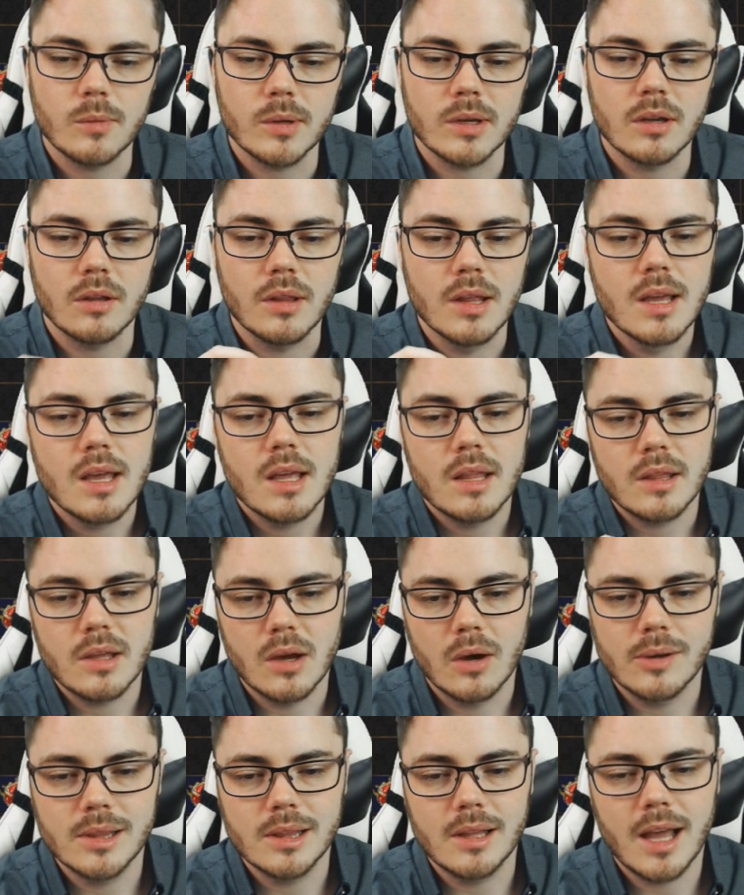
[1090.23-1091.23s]
We got
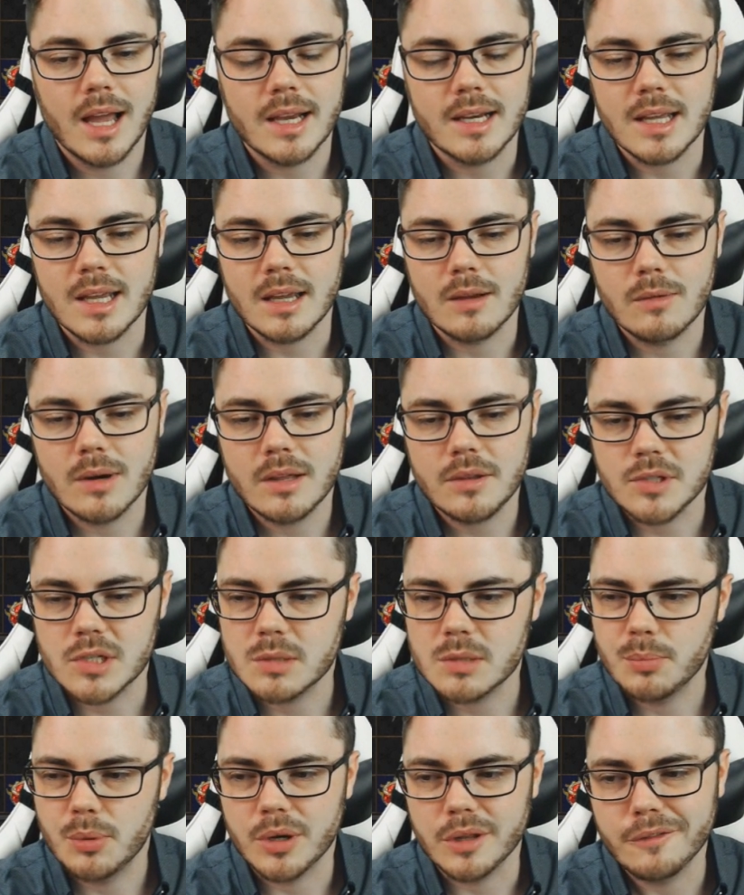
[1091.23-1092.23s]
cold lightning, and rather than
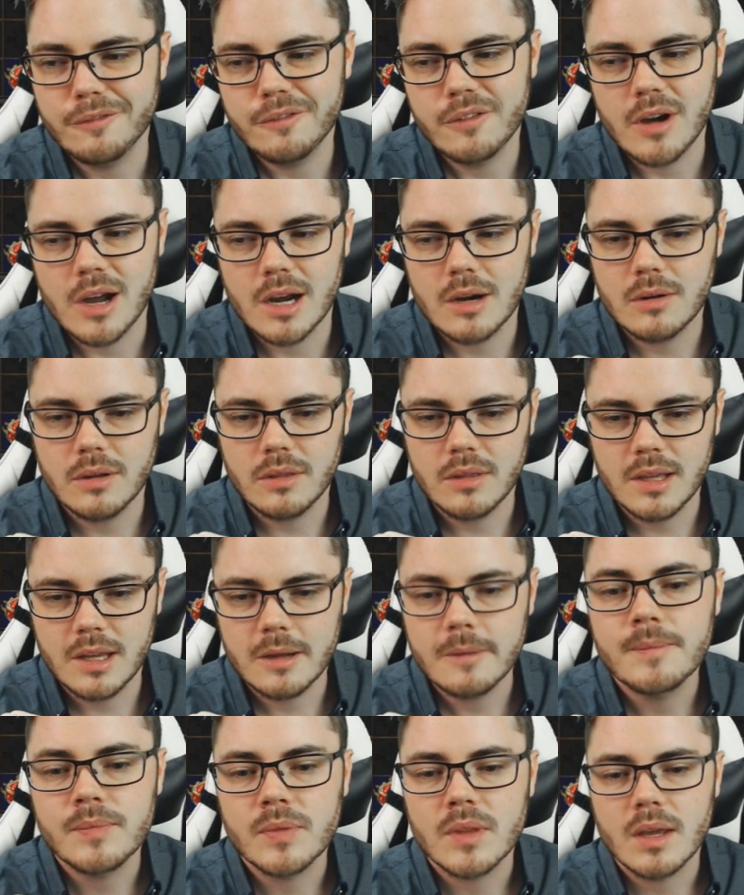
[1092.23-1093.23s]
just putting fire on
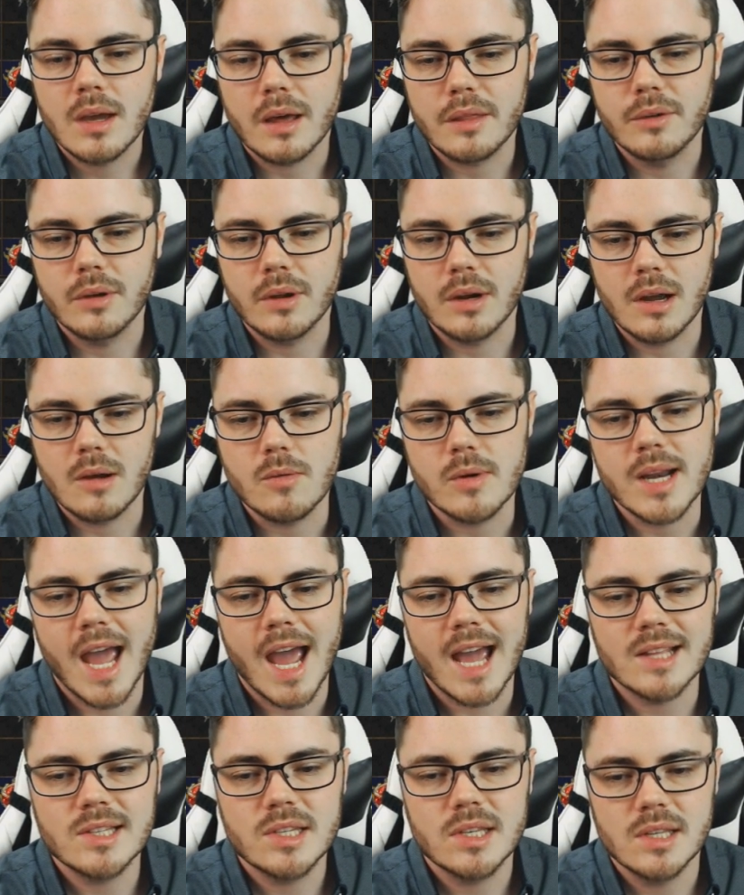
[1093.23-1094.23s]
there, I thought I would
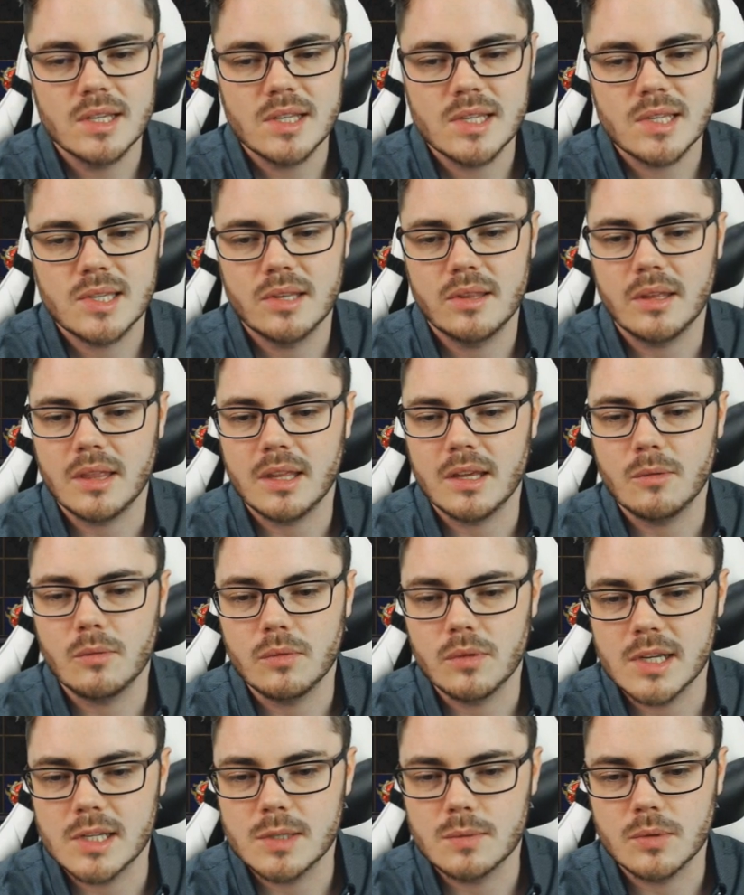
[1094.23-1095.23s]
add to this so that
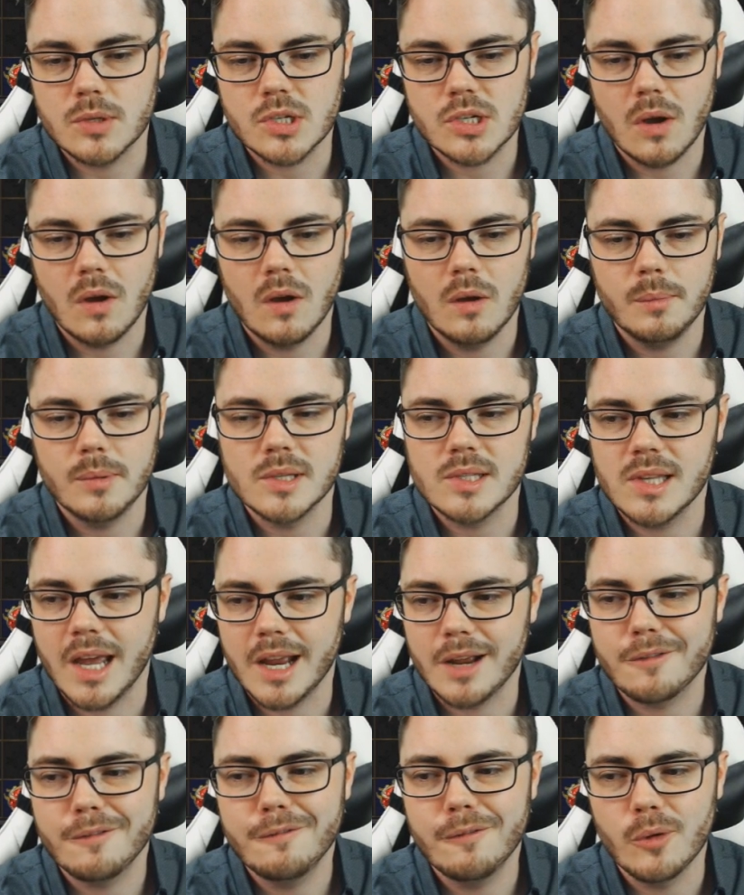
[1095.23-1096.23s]
these would show up as
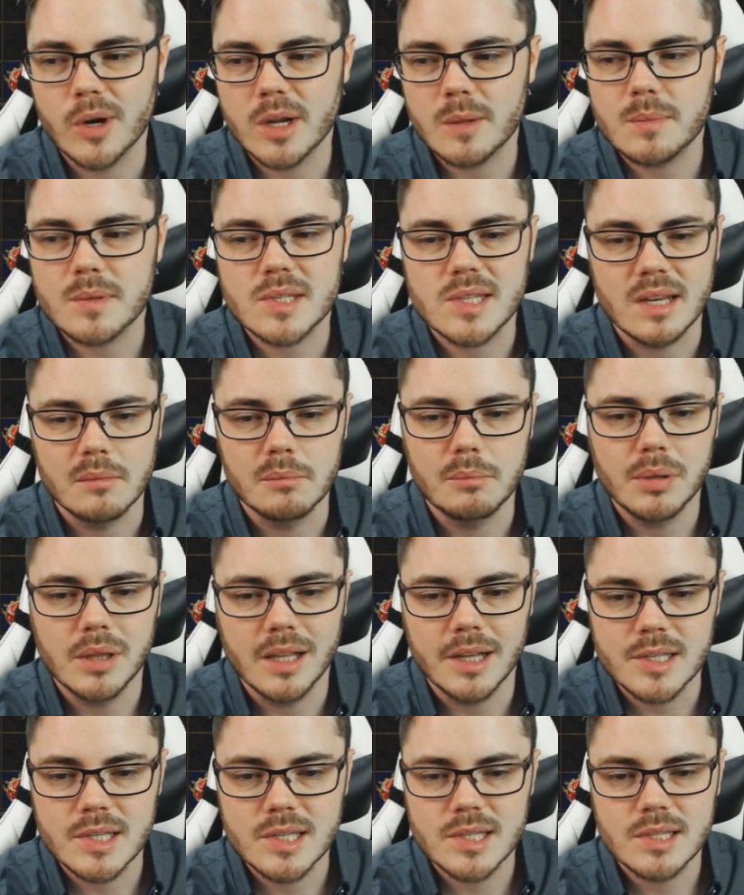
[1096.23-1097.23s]
like 40%
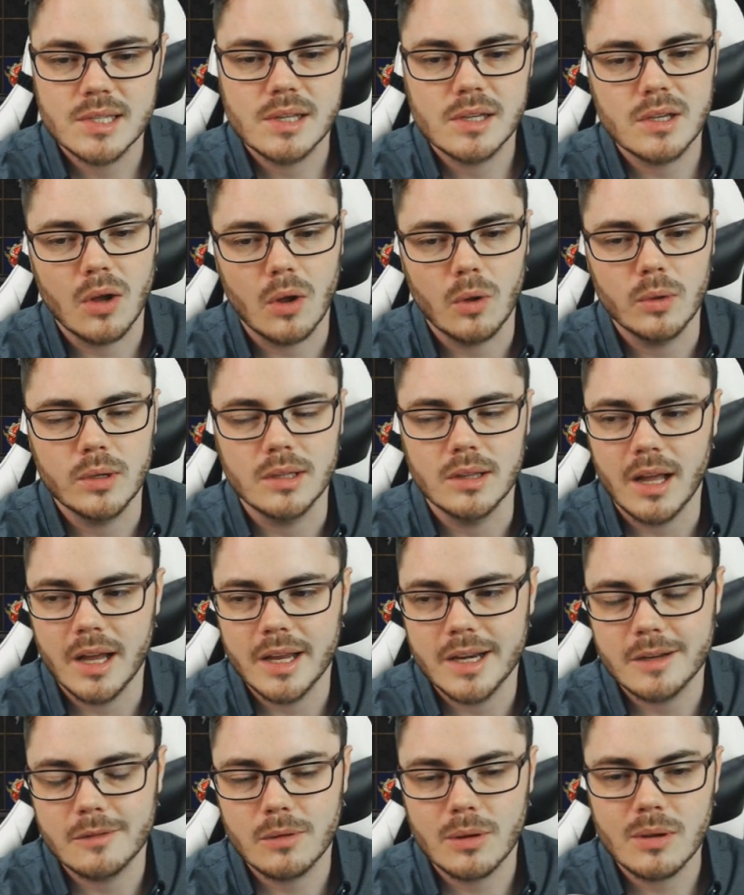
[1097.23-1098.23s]
plus cold and
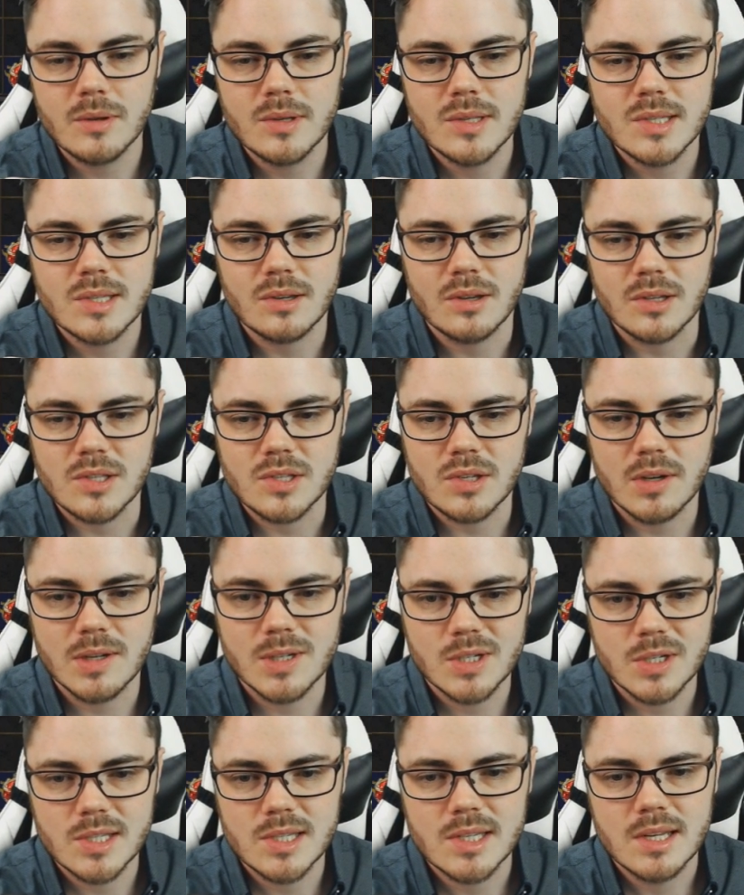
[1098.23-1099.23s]
lightning rolls on
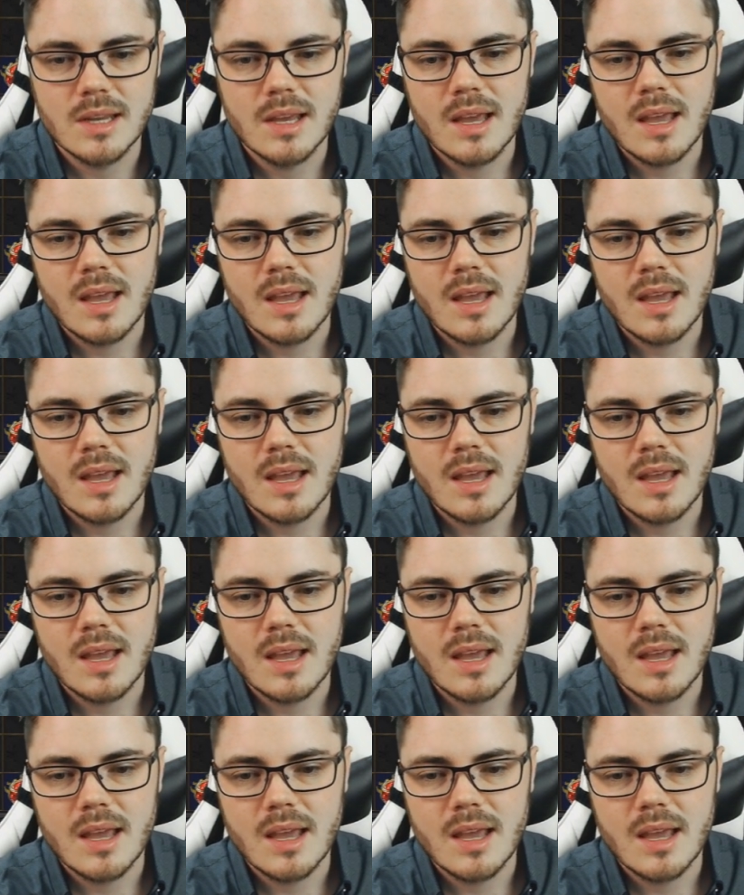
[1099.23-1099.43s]
searches.